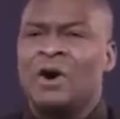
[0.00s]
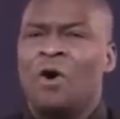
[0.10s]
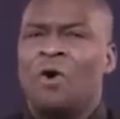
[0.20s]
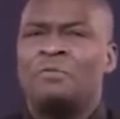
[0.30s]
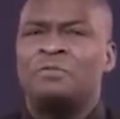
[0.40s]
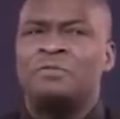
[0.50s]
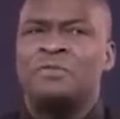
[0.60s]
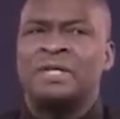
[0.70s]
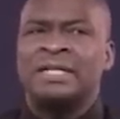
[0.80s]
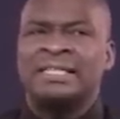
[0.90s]
of
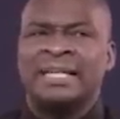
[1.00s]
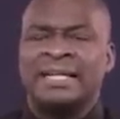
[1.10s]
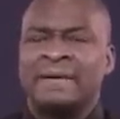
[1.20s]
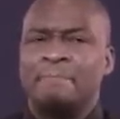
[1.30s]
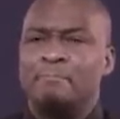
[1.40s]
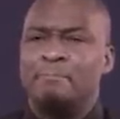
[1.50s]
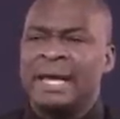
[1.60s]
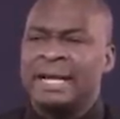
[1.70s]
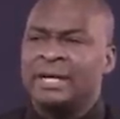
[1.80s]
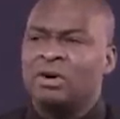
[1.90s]
the
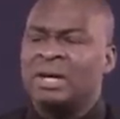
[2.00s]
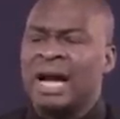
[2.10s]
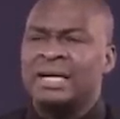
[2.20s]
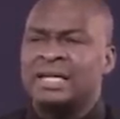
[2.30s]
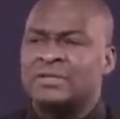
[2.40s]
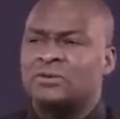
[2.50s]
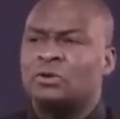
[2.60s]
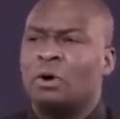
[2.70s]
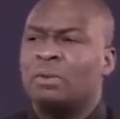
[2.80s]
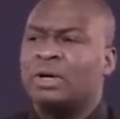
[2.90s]
rebellion and the
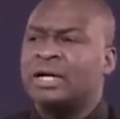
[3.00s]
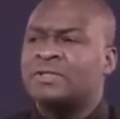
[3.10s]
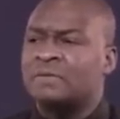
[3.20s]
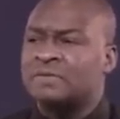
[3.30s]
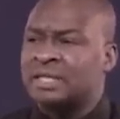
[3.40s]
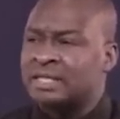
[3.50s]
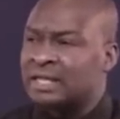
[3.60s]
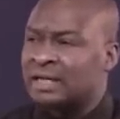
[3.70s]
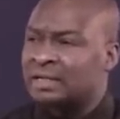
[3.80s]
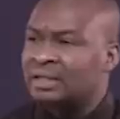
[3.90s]
stubbornness of Satan.